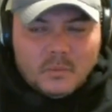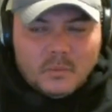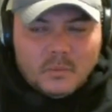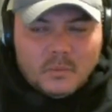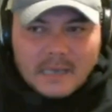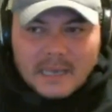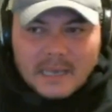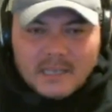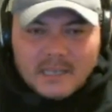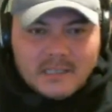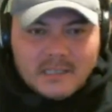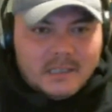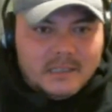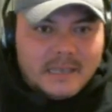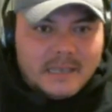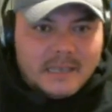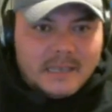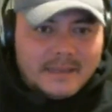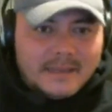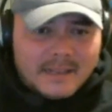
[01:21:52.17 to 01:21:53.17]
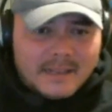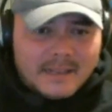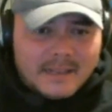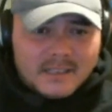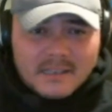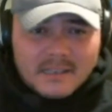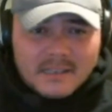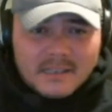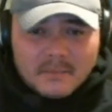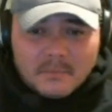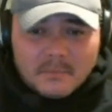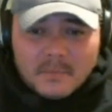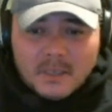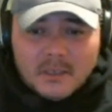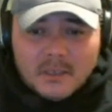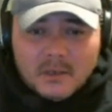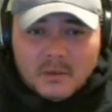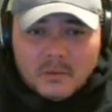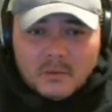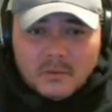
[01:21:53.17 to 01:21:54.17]
Hastings had that
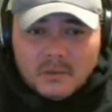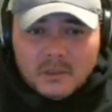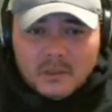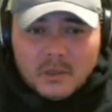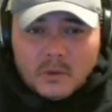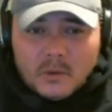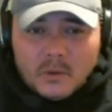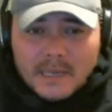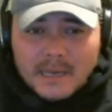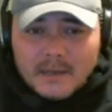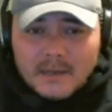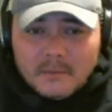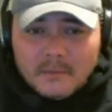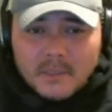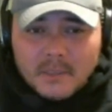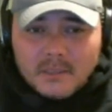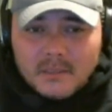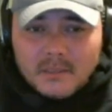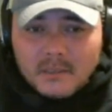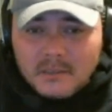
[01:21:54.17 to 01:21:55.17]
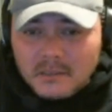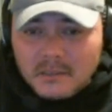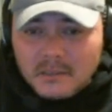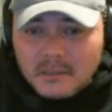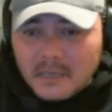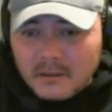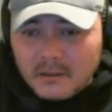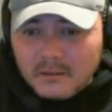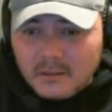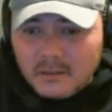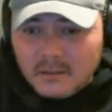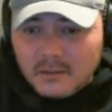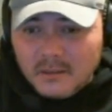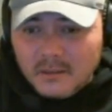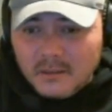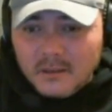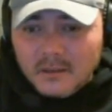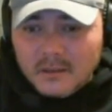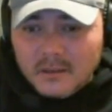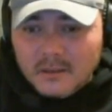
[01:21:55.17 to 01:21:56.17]
big old going out of business sales,
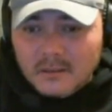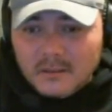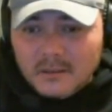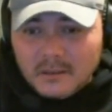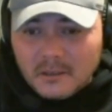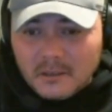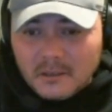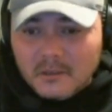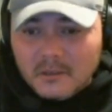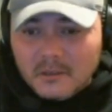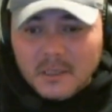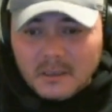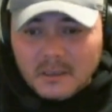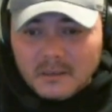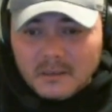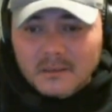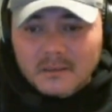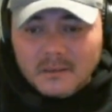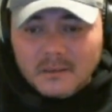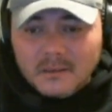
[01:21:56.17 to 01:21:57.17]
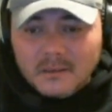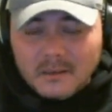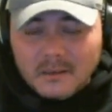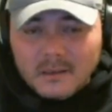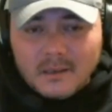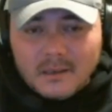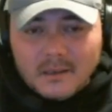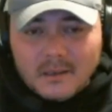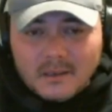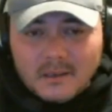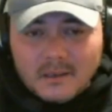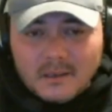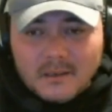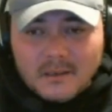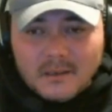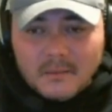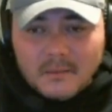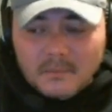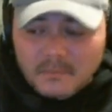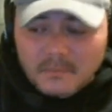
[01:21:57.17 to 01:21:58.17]
you know what I mean?
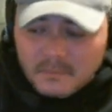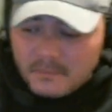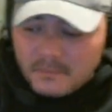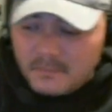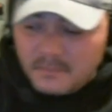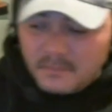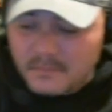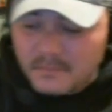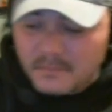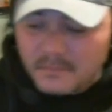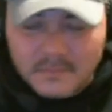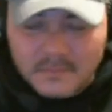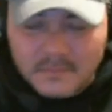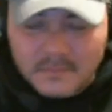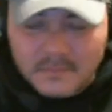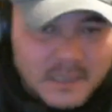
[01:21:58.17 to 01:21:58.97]
Yeah.